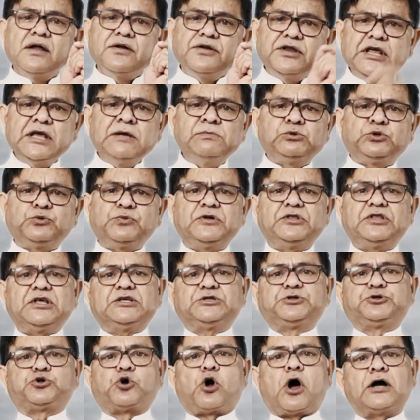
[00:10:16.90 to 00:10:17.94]
Teams with a
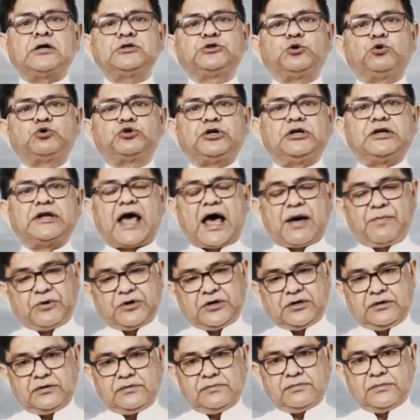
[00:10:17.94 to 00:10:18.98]
strong social
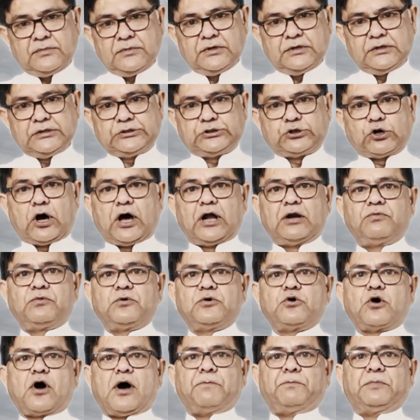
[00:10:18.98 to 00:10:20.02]
capital solve
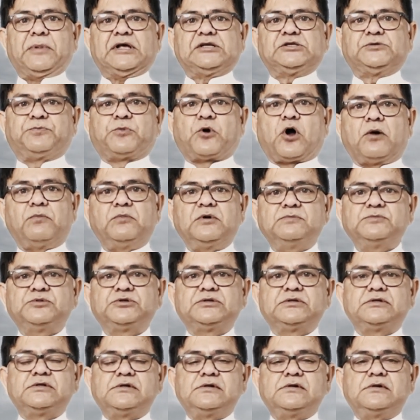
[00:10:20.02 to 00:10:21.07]
complex
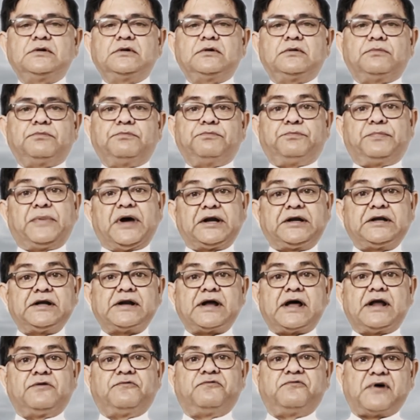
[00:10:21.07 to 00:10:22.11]
problems better
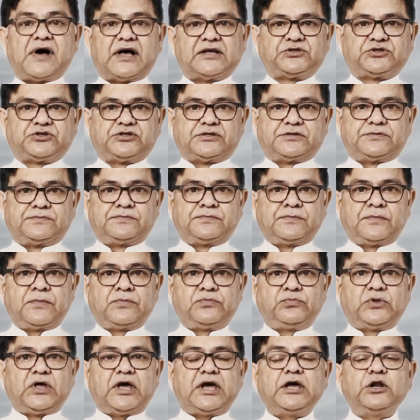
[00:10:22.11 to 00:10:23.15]
and faster.
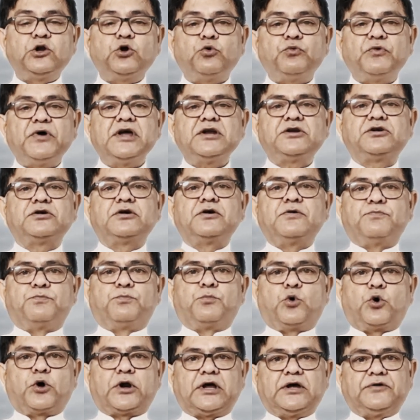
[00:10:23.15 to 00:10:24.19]
They innovate
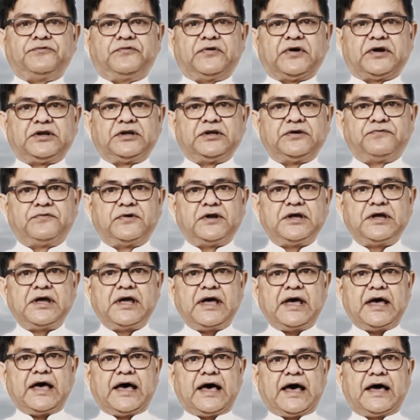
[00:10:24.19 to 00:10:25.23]
more effectively
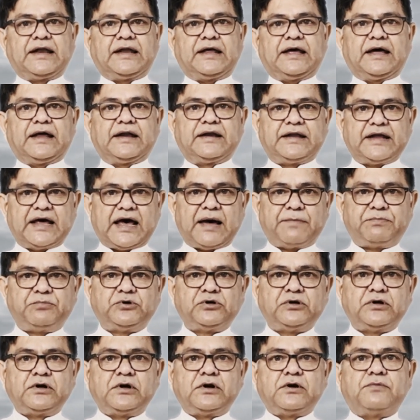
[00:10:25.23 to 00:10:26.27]
and adapt
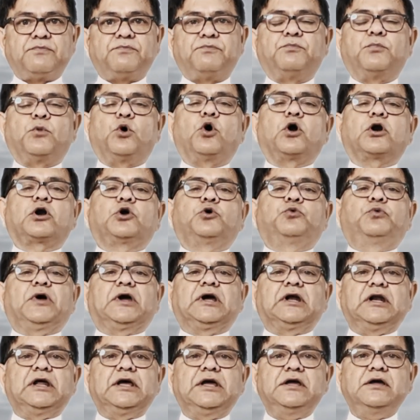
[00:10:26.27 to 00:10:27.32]
more
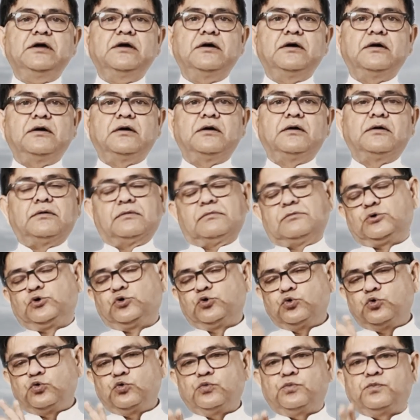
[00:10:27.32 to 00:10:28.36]
quickly
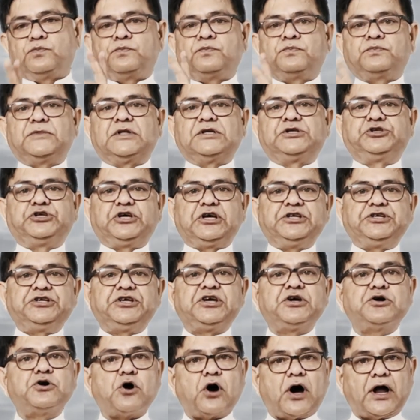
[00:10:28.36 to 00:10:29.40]
to the
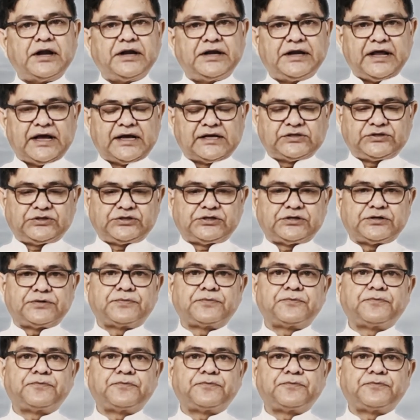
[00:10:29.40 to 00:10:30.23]
changing context.